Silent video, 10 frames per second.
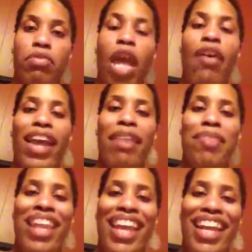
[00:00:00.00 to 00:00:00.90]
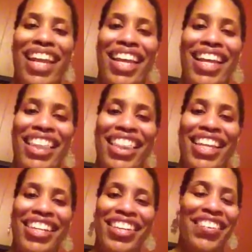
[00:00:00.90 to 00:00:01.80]
Oh, and banana.
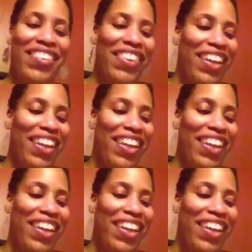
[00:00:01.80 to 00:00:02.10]
Thank you.